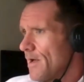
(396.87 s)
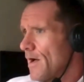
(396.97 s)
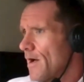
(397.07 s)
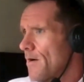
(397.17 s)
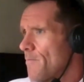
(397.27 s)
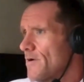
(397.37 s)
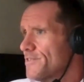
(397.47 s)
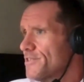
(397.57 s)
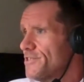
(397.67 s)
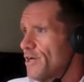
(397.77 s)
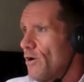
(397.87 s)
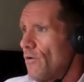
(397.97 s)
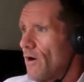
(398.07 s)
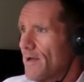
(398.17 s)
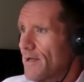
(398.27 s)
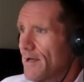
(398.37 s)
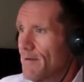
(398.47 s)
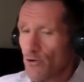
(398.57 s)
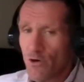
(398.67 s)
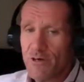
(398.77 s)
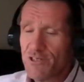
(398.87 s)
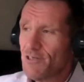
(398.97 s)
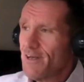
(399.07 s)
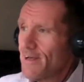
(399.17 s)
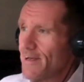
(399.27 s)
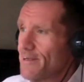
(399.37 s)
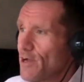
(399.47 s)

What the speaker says: TGL, I've got a question here.